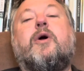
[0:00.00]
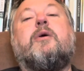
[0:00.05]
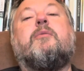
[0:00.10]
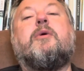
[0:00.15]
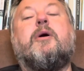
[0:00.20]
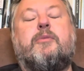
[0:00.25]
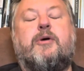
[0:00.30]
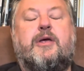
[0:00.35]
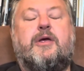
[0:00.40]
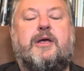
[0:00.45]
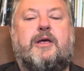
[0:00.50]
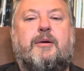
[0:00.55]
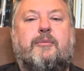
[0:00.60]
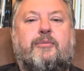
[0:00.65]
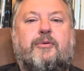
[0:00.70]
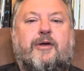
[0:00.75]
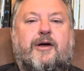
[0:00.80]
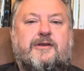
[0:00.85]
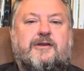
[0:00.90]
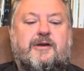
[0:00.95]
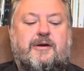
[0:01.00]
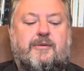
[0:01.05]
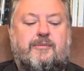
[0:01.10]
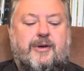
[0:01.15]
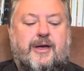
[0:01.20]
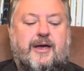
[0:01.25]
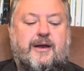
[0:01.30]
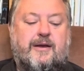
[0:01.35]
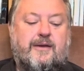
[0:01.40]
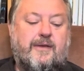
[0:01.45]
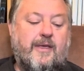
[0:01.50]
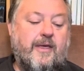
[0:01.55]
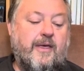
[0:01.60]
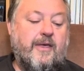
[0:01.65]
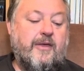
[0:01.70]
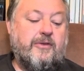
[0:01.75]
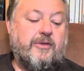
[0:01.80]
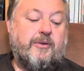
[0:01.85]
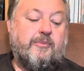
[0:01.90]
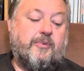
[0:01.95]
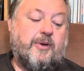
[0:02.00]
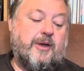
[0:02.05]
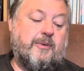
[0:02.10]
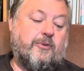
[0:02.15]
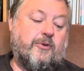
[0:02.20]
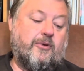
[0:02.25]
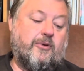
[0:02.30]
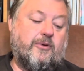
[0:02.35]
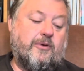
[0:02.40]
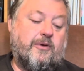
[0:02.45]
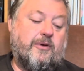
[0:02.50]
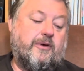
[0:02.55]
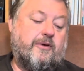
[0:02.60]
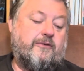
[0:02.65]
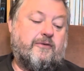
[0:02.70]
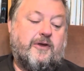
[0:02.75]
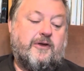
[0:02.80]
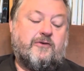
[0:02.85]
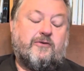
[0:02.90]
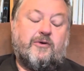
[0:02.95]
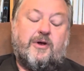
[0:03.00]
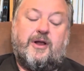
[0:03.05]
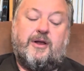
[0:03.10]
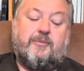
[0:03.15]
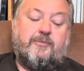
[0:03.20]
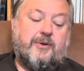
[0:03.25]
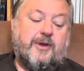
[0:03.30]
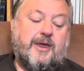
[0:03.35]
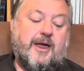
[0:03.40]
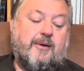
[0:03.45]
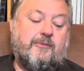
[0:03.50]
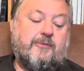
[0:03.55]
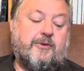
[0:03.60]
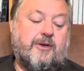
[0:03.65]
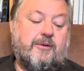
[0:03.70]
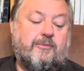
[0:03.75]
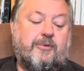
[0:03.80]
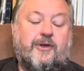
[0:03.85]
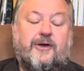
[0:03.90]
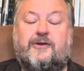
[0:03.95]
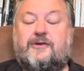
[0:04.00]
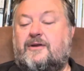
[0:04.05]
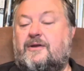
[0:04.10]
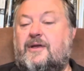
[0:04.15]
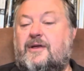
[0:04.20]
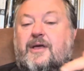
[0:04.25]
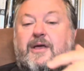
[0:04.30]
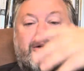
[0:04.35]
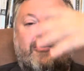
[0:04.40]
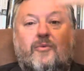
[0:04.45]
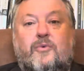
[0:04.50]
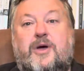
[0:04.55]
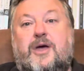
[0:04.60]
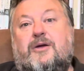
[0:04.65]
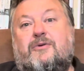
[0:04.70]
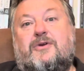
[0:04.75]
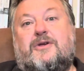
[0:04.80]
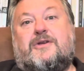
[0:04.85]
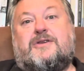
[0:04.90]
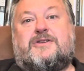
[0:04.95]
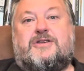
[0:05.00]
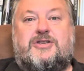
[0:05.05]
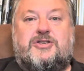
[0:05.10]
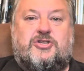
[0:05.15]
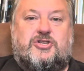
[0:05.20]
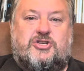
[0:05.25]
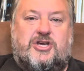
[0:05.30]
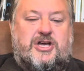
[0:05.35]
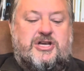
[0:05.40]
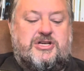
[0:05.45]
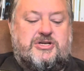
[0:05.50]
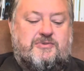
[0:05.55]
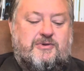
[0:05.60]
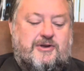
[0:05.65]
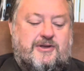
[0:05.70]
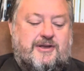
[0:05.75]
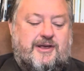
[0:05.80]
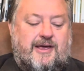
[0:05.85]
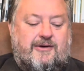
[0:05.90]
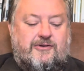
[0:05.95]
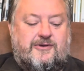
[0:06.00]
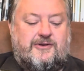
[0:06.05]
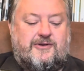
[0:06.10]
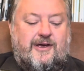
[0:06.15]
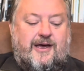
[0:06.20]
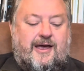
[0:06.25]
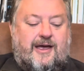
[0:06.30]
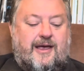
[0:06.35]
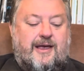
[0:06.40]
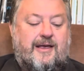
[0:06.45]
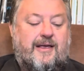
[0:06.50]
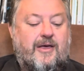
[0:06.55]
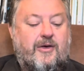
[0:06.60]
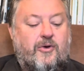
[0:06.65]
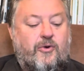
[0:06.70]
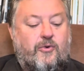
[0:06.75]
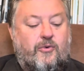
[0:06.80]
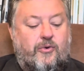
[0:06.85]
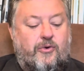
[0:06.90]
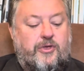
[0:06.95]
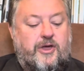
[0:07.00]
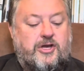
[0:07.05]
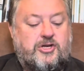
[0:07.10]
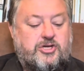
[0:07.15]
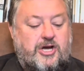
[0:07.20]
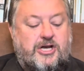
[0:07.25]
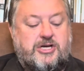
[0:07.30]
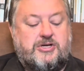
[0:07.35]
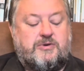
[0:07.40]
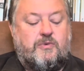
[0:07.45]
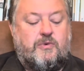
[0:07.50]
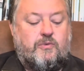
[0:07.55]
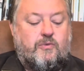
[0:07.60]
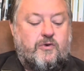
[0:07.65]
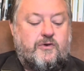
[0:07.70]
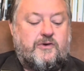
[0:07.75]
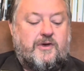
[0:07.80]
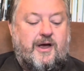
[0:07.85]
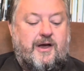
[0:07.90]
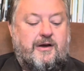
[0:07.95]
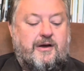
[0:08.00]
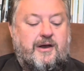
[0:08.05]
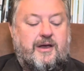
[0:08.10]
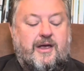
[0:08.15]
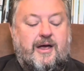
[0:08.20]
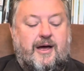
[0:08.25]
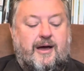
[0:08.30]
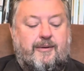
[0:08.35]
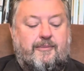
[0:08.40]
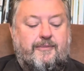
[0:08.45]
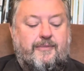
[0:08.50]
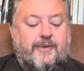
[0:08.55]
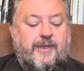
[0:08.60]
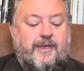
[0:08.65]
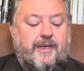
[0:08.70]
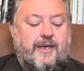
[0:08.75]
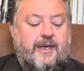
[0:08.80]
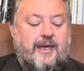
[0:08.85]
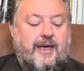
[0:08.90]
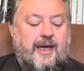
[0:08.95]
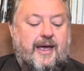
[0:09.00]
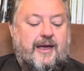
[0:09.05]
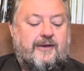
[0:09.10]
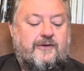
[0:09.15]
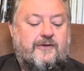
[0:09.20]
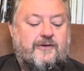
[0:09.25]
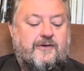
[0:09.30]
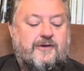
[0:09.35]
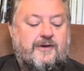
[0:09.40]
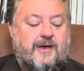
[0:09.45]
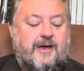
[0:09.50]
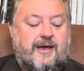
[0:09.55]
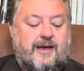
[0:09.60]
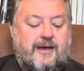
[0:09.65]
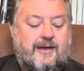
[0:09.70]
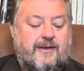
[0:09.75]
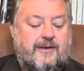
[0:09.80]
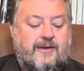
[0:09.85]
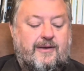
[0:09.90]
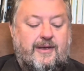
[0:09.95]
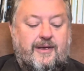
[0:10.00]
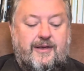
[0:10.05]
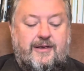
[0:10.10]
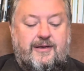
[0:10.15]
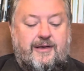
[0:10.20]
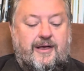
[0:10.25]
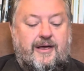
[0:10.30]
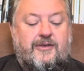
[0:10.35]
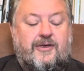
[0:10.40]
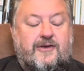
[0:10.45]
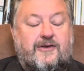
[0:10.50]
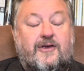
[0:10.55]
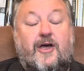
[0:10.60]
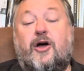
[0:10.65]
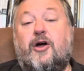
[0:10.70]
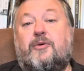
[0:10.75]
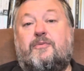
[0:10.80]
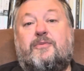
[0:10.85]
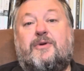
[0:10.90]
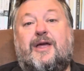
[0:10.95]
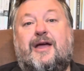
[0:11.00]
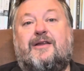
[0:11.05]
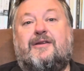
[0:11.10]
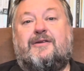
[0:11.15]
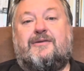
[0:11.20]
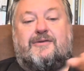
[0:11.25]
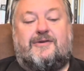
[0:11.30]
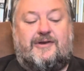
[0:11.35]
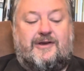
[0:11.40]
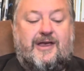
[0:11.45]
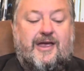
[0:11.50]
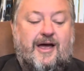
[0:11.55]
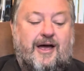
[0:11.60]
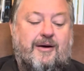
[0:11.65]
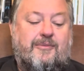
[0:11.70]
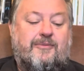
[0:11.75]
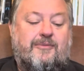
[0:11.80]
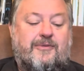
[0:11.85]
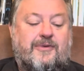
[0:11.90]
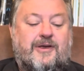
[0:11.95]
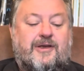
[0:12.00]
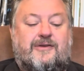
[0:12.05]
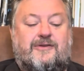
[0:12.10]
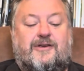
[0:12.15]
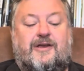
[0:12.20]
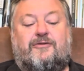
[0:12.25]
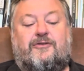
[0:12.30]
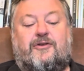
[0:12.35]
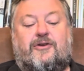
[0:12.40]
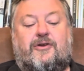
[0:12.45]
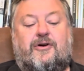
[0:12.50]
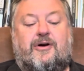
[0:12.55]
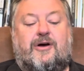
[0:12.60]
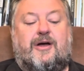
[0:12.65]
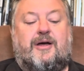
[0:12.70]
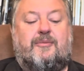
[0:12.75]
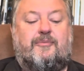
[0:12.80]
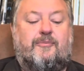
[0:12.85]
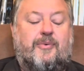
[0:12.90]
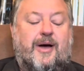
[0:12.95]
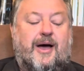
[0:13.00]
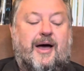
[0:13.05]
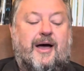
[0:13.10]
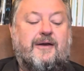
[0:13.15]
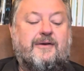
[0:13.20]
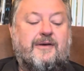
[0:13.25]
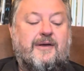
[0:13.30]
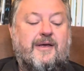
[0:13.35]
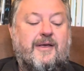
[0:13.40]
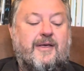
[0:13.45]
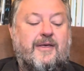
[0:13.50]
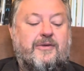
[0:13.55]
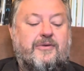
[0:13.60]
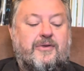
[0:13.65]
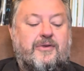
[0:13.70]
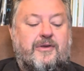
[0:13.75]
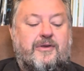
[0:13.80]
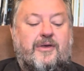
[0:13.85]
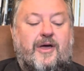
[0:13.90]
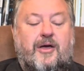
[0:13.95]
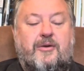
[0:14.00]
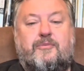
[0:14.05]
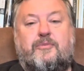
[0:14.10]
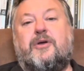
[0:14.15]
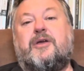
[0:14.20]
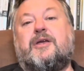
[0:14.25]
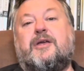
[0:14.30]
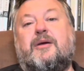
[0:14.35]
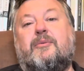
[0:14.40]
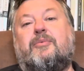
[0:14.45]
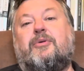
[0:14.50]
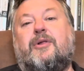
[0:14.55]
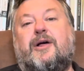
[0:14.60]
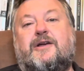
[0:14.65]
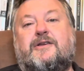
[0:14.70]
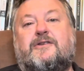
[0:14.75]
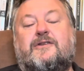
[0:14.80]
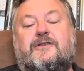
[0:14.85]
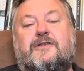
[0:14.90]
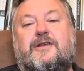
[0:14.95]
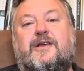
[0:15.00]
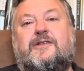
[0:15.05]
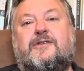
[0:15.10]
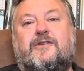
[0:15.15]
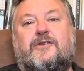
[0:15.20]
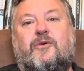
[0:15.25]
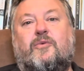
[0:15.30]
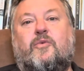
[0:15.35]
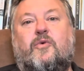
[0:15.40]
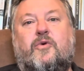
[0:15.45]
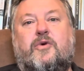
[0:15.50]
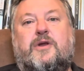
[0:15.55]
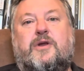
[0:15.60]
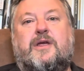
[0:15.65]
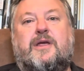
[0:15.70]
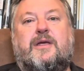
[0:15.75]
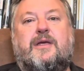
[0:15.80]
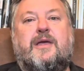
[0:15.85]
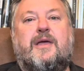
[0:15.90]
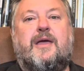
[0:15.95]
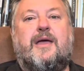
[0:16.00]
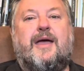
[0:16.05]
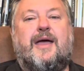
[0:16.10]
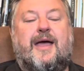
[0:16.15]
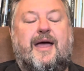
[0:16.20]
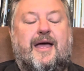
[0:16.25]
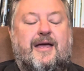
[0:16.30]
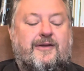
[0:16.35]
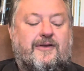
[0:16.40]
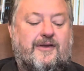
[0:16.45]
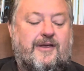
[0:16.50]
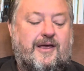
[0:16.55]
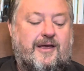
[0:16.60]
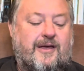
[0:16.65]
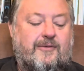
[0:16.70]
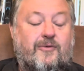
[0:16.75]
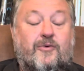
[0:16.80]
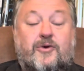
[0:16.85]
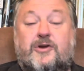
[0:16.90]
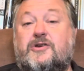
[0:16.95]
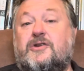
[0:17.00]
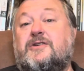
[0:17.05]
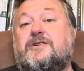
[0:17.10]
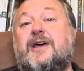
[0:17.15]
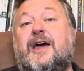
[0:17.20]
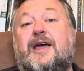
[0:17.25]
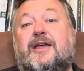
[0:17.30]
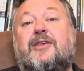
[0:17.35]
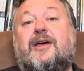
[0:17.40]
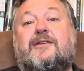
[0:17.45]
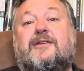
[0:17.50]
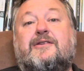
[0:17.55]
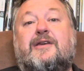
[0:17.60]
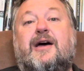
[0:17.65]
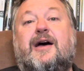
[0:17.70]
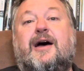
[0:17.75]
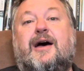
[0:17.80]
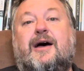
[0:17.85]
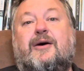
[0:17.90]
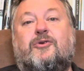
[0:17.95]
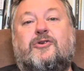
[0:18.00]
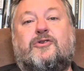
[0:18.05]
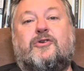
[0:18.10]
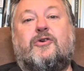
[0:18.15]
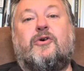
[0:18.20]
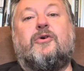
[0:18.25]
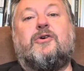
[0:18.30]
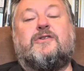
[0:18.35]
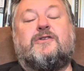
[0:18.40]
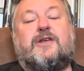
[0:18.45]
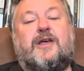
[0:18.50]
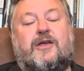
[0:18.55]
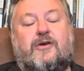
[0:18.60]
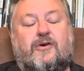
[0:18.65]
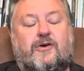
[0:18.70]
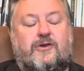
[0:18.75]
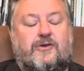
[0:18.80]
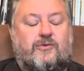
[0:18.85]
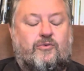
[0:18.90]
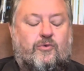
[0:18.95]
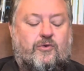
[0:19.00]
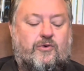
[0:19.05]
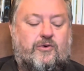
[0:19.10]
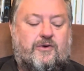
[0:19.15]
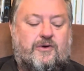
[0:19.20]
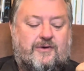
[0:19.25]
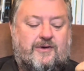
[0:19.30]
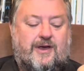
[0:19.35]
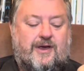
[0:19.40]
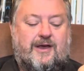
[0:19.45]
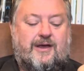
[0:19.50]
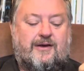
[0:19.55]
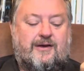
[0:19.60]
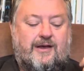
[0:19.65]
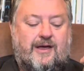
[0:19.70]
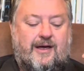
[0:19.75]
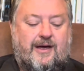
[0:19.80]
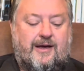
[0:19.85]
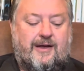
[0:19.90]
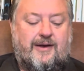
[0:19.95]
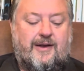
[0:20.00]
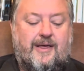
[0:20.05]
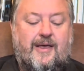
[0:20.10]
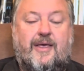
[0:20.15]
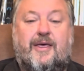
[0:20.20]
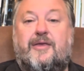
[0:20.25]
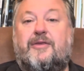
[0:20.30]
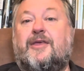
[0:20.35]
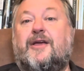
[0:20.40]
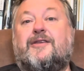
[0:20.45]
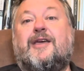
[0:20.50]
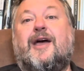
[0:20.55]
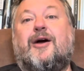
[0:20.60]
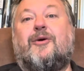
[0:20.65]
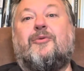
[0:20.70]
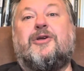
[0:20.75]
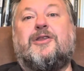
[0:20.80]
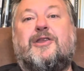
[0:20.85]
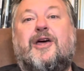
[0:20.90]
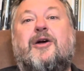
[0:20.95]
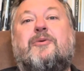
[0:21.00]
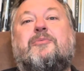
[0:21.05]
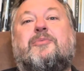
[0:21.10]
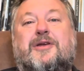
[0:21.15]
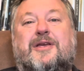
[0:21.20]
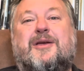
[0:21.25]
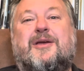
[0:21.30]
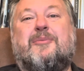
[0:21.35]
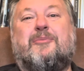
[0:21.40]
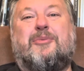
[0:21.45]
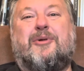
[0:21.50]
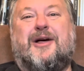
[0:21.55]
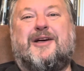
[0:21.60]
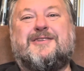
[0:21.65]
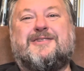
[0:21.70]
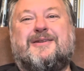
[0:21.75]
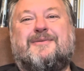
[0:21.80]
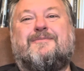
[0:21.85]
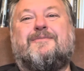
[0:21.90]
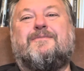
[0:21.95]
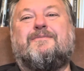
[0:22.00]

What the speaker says: am I being complacent about it? The people of Israel have become complacent. Where is this judgment? They were saying, well, that judgment was going to come. And yeah, there's hope yet to come in Zephaniah, but don't be complacent. That's the warning. And there, we should take that to heart. We should always take God's word and take it to heart. That's how we don't be complacent.